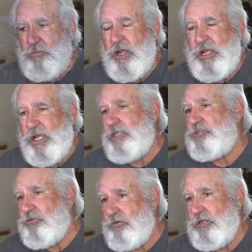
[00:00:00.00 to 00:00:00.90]
my
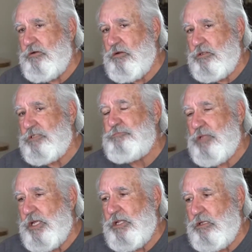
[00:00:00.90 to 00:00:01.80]
angel here on this
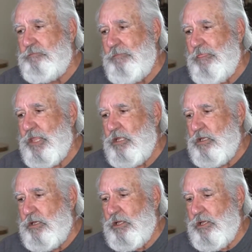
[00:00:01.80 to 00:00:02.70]
planet,
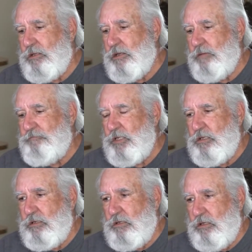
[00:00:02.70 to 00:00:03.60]
and
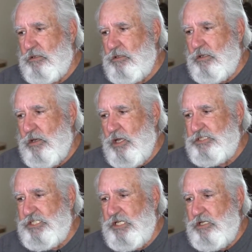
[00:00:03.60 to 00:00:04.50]
I
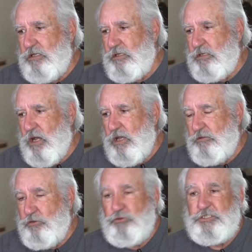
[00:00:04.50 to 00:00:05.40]
see God
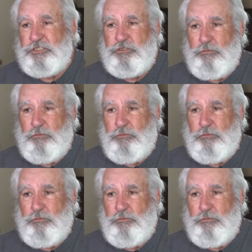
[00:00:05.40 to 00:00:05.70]
through Sister